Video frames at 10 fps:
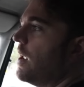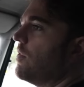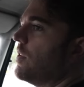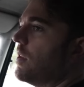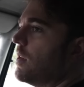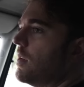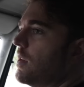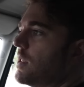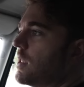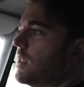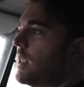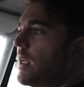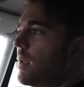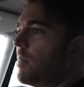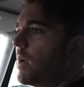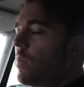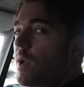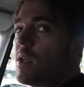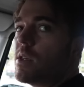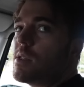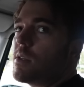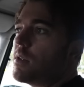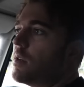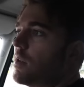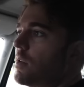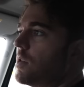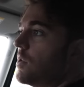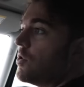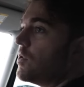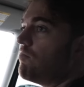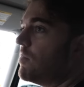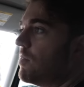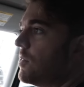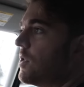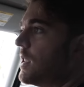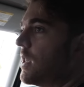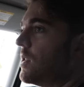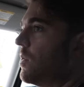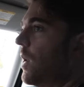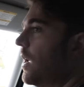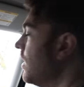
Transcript: and it's gonna take him like weeks. So he just has to wait.